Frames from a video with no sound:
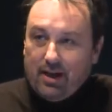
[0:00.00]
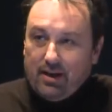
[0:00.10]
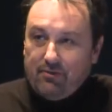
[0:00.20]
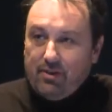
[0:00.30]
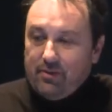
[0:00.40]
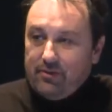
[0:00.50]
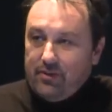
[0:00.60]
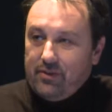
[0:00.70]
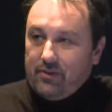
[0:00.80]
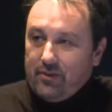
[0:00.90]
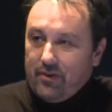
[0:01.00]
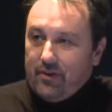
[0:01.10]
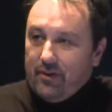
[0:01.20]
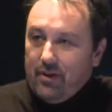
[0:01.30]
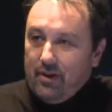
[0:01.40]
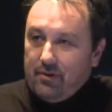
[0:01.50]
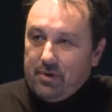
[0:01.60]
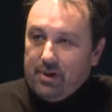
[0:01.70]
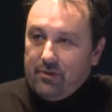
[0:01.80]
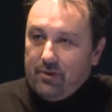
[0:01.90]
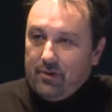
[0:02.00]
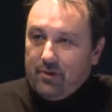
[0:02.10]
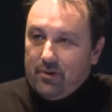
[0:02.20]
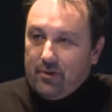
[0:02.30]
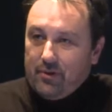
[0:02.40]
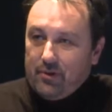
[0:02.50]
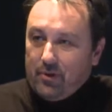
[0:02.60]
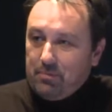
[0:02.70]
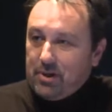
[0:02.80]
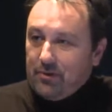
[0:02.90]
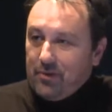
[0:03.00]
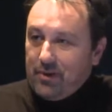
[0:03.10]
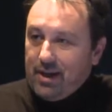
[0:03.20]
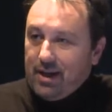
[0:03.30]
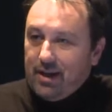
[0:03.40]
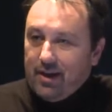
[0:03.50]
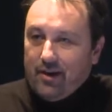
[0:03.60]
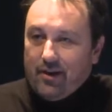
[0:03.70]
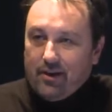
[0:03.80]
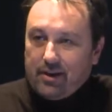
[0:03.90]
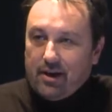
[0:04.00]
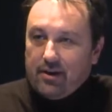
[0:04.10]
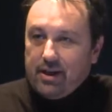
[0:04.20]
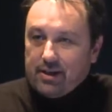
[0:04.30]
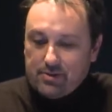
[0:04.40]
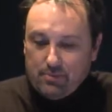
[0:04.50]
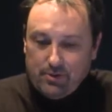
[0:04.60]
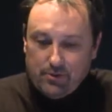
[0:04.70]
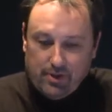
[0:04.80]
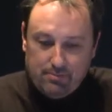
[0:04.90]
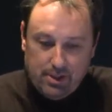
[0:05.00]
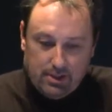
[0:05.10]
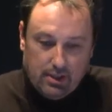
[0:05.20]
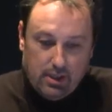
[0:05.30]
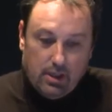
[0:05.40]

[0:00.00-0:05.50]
And I think that this is uh, really the, the, the, topic of the day, uh, carriers. What does that mean?